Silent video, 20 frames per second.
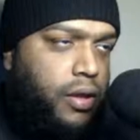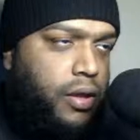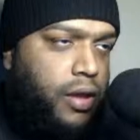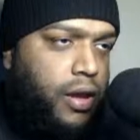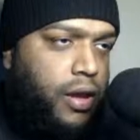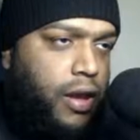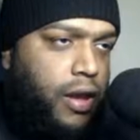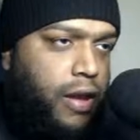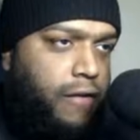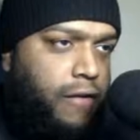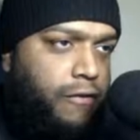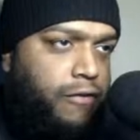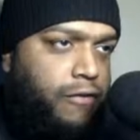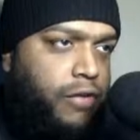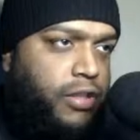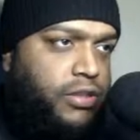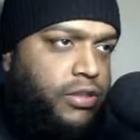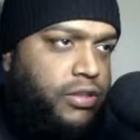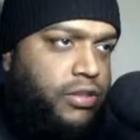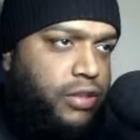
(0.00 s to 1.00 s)

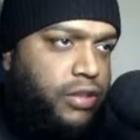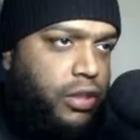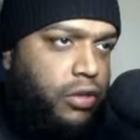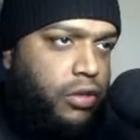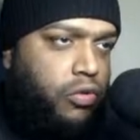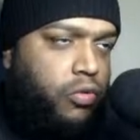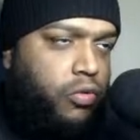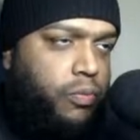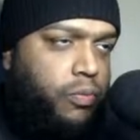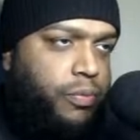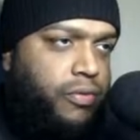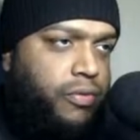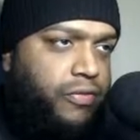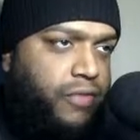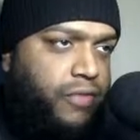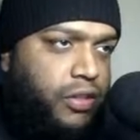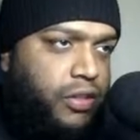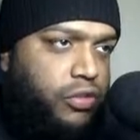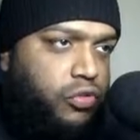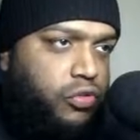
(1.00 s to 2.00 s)
Every single
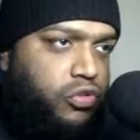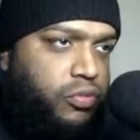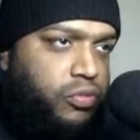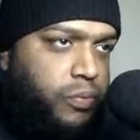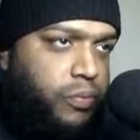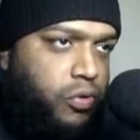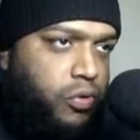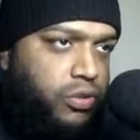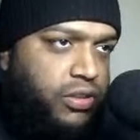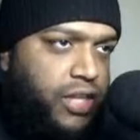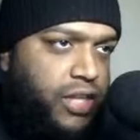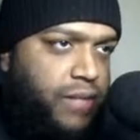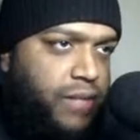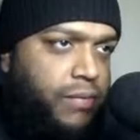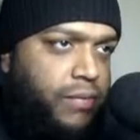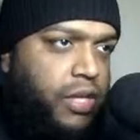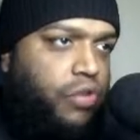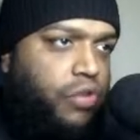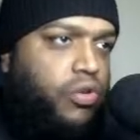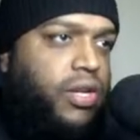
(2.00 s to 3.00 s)
professional sports game
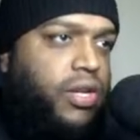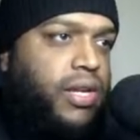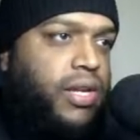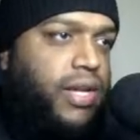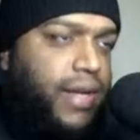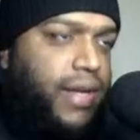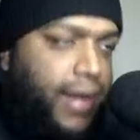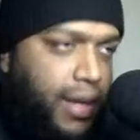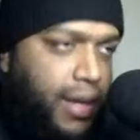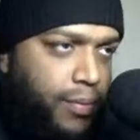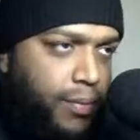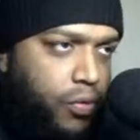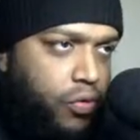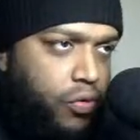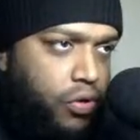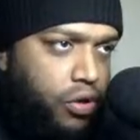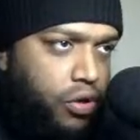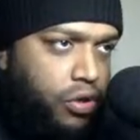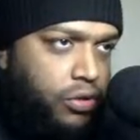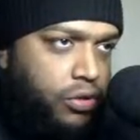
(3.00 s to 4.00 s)
that you can gamble
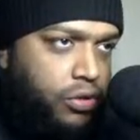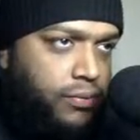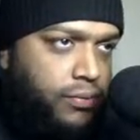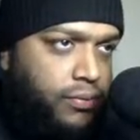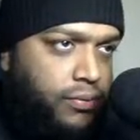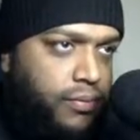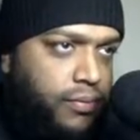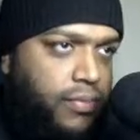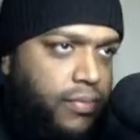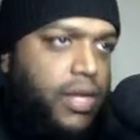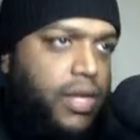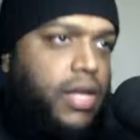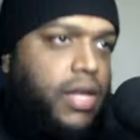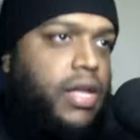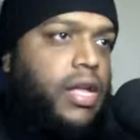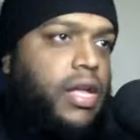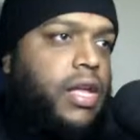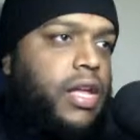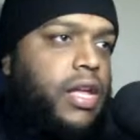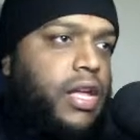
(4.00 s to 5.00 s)
on
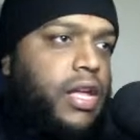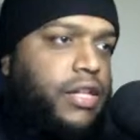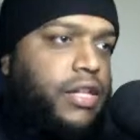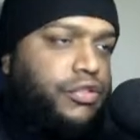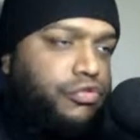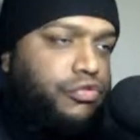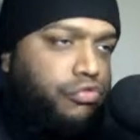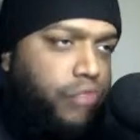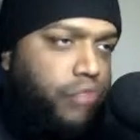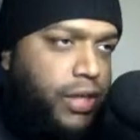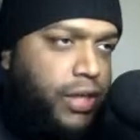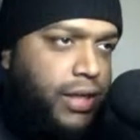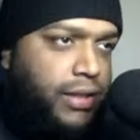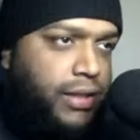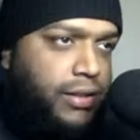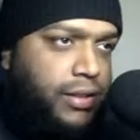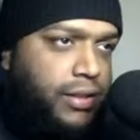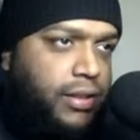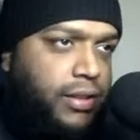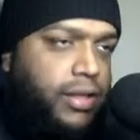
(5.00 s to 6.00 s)
is
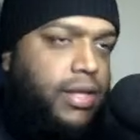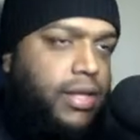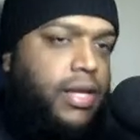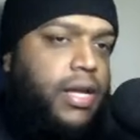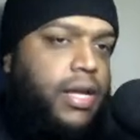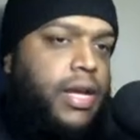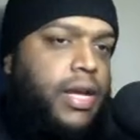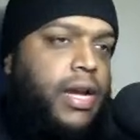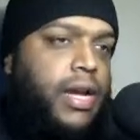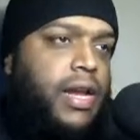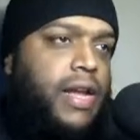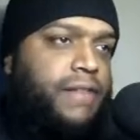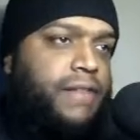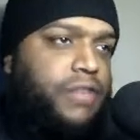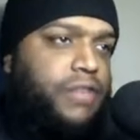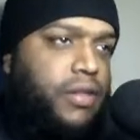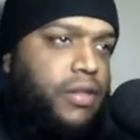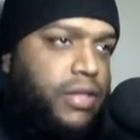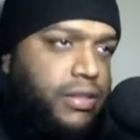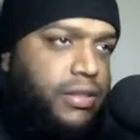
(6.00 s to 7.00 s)
rigged. And
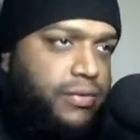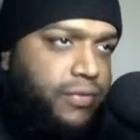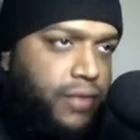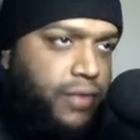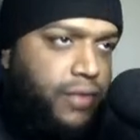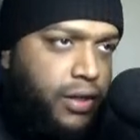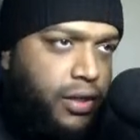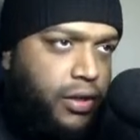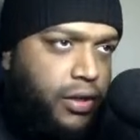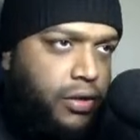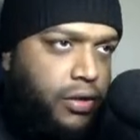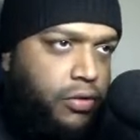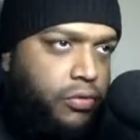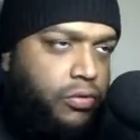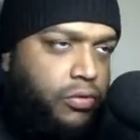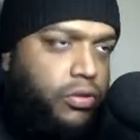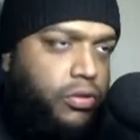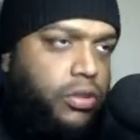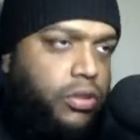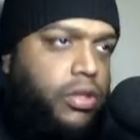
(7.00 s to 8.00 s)
after this
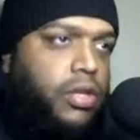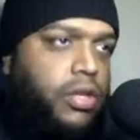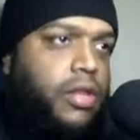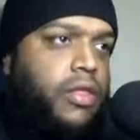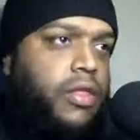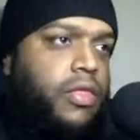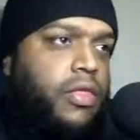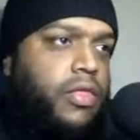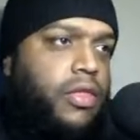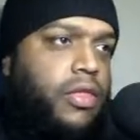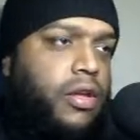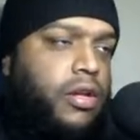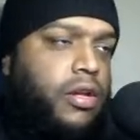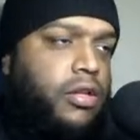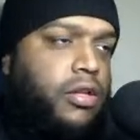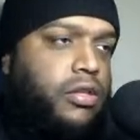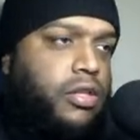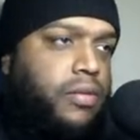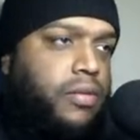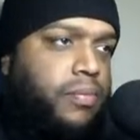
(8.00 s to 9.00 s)
video,
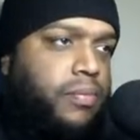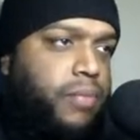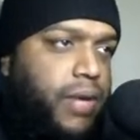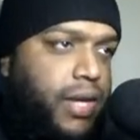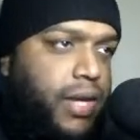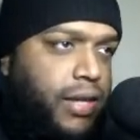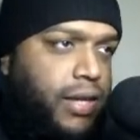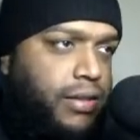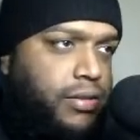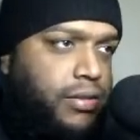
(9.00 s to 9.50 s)
the debate